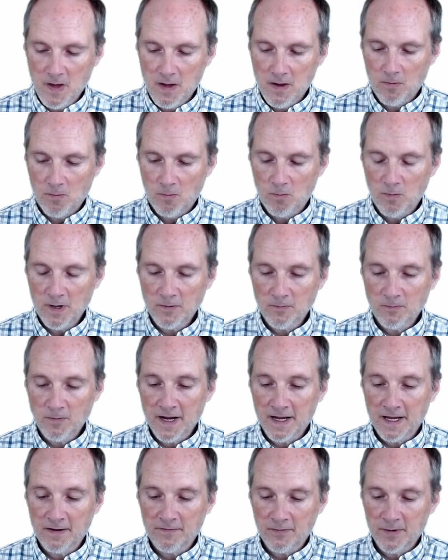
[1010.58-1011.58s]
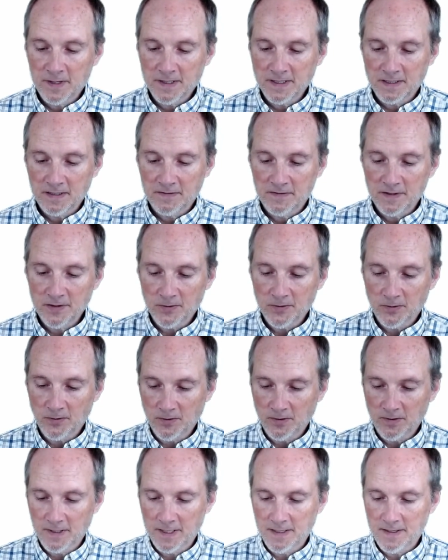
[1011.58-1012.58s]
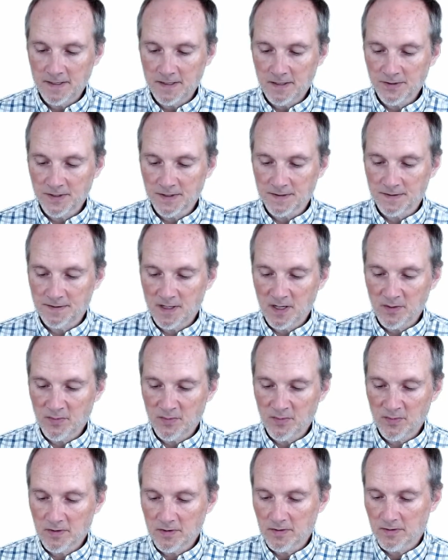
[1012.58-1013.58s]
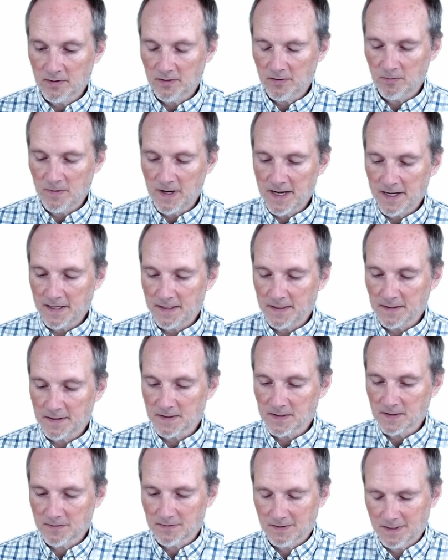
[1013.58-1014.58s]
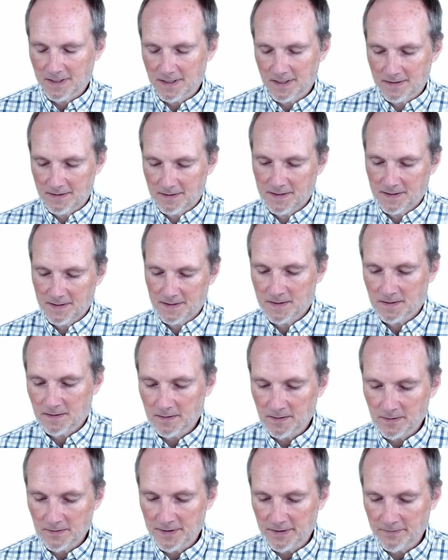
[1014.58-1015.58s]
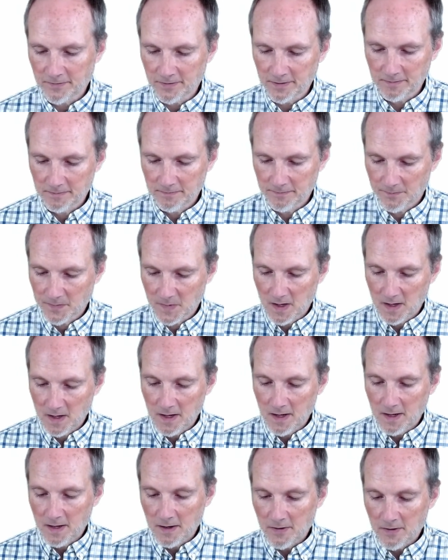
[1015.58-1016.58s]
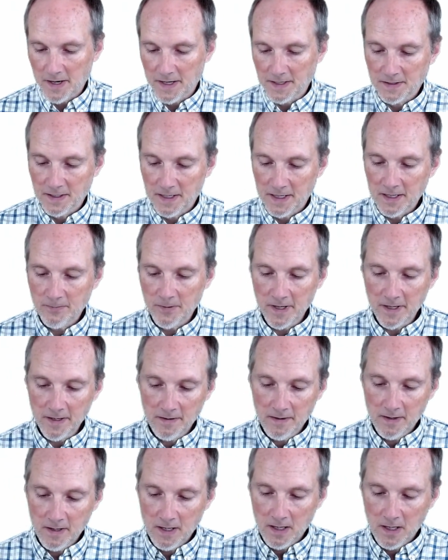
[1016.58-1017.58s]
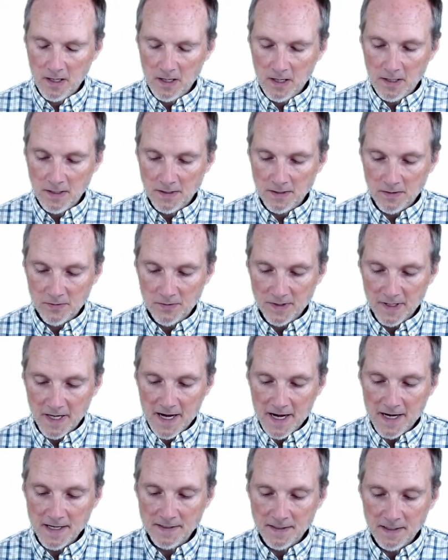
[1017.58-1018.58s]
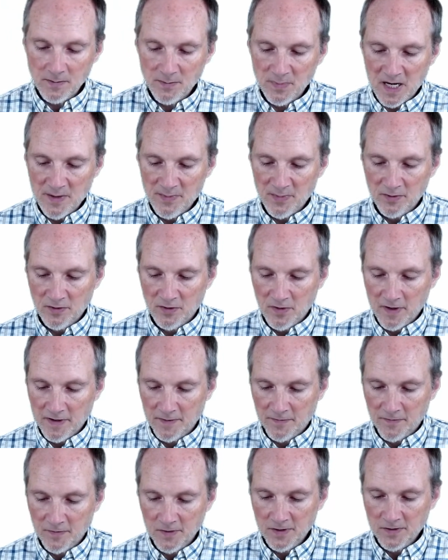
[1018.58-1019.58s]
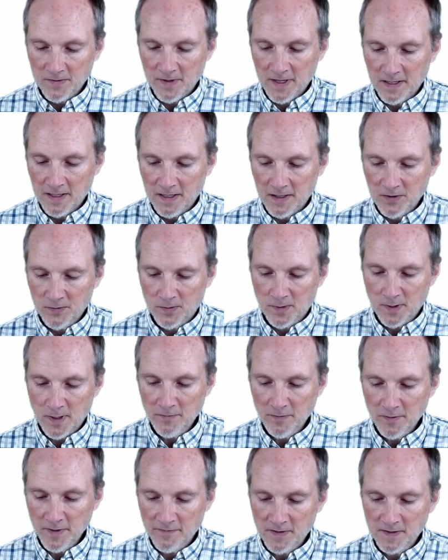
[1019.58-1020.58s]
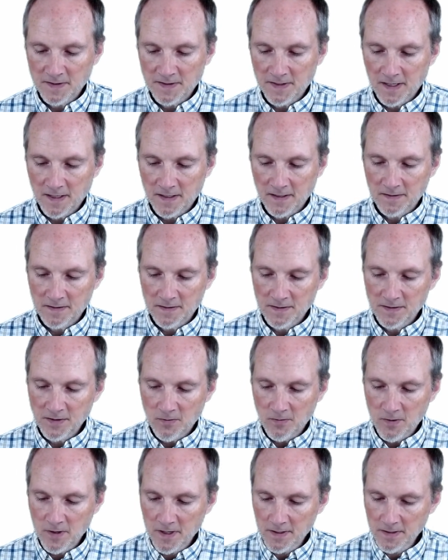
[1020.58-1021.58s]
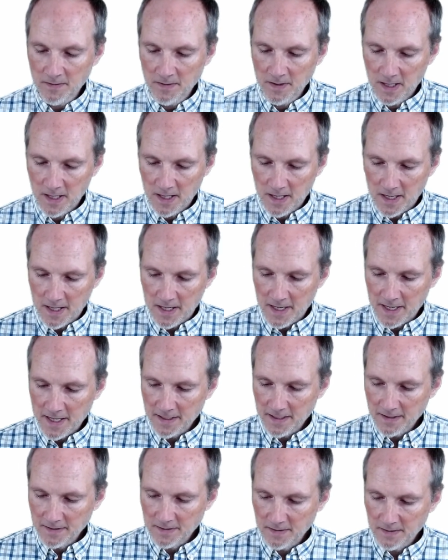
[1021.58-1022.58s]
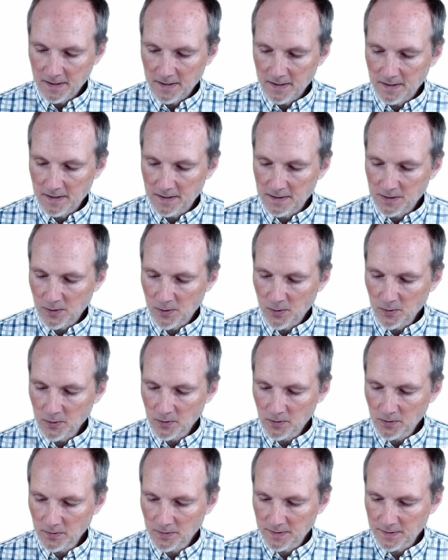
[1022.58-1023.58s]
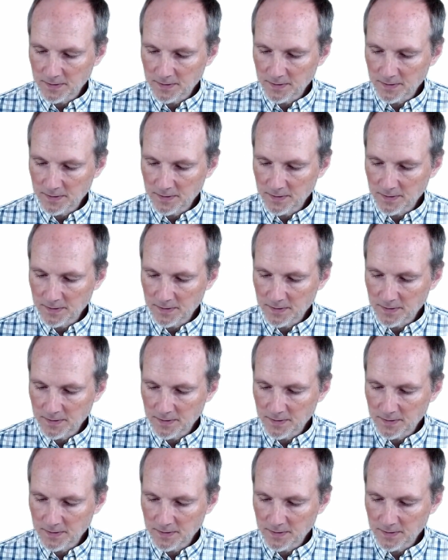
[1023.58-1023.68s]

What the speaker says: one ranking for each individual, and then I'll just number the rankings. This is a little different. All right, anyway, so there's 18 people who have the first ranking, 12 who have the second, and so on. And the total